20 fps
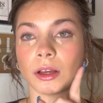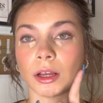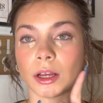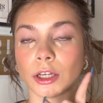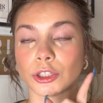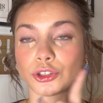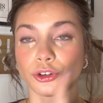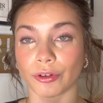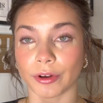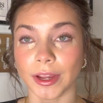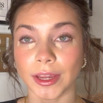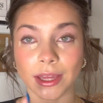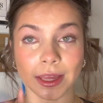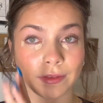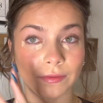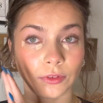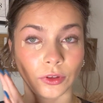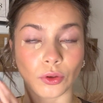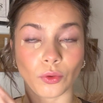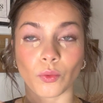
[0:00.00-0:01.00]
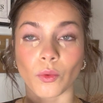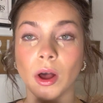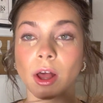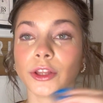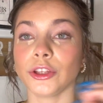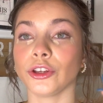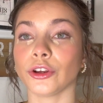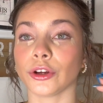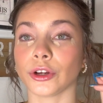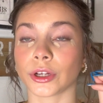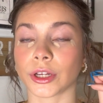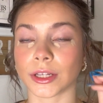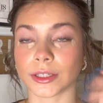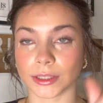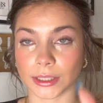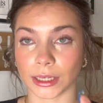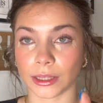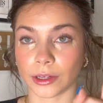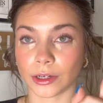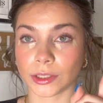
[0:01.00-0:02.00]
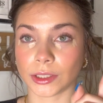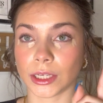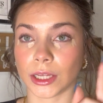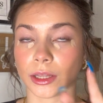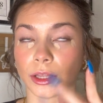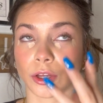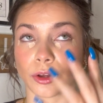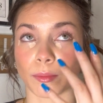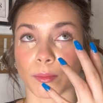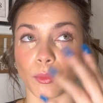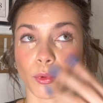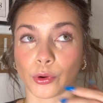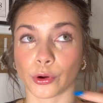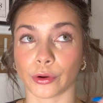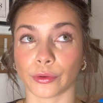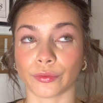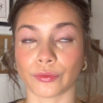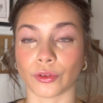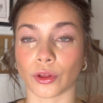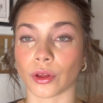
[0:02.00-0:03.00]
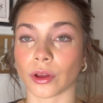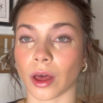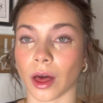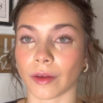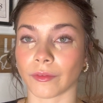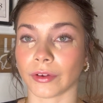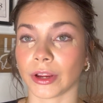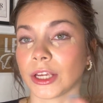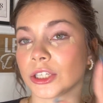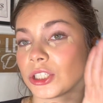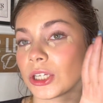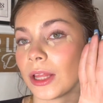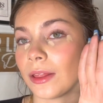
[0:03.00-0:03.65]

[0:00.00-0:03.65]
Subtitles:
A trick, if you want your concealer to look more full coverage,